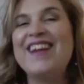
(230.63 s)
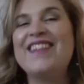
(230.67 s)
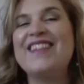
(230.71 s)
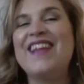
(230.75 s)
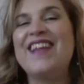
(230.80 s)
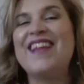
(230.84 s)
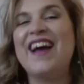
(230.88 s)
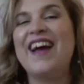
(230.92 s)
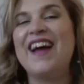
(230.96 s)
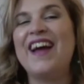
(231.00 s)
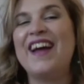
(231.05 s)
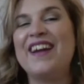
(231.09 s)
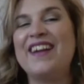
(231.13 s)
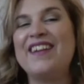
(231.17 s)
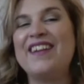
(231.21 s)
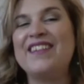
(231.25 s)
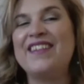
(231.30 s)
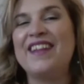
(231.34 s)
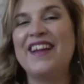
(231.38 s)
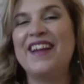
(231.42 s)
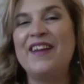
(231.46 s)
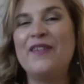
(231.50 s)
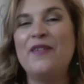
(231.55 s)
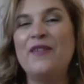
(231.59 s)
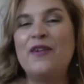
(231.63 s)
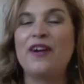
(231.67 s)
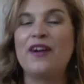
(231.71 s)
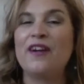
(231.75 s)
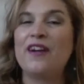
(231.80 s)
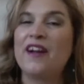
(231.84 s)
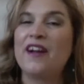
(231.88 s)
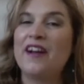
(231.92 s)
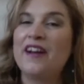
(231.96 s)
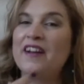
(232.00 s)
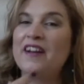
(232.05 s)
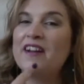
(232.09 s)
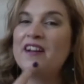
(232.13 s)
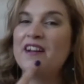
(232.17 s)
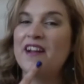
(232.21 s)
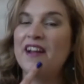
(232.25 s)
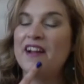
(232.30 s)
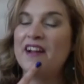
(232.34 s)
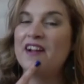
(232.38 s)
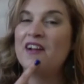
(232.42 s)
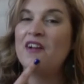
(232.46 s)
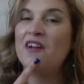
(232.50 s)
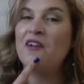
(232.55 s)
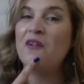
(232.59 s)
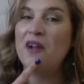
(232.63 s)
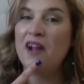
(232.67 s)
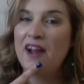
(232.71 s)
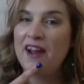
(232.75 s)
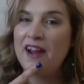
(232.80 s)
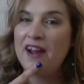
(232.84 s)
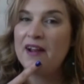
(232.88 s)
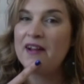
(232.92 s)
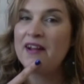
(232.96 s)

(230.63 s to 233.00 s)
that they were kind of like, okay,